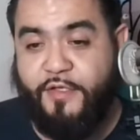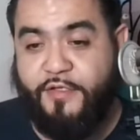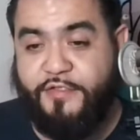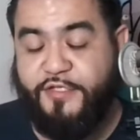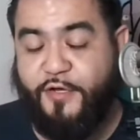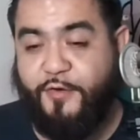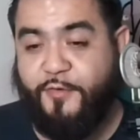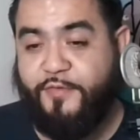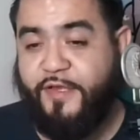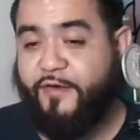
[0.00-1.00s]

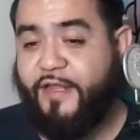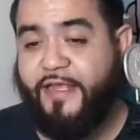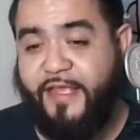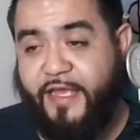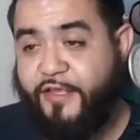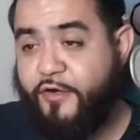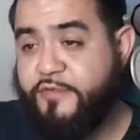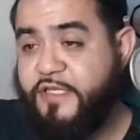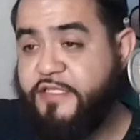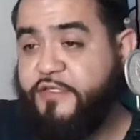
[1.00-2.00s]
so they're like, yeah, you know what
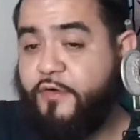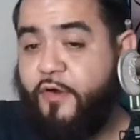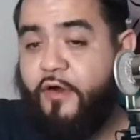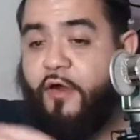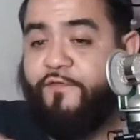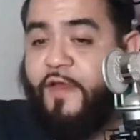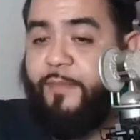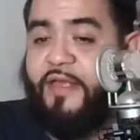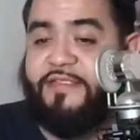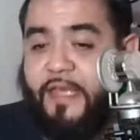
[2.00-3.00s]
I'm saying? So our fan
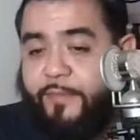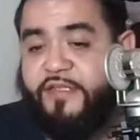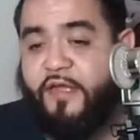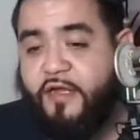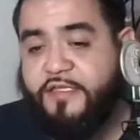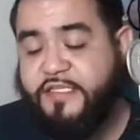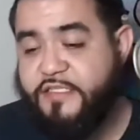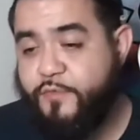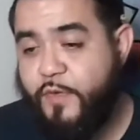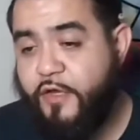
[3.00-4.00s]
base can be toxic
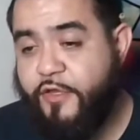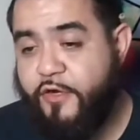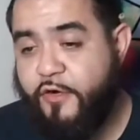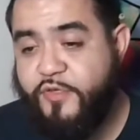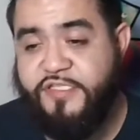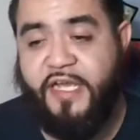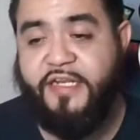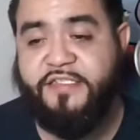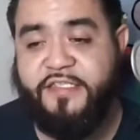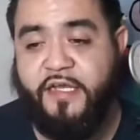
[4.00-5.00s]
as well, which kind
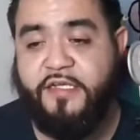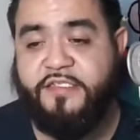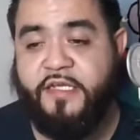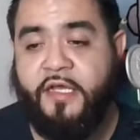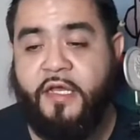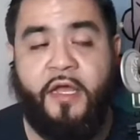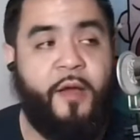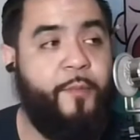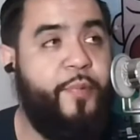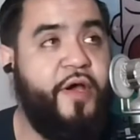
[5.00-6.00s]
of sucks.
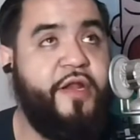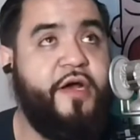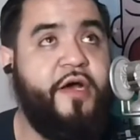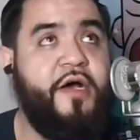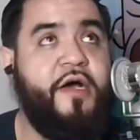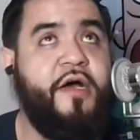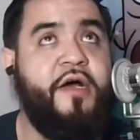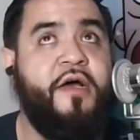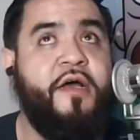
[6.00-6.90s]
But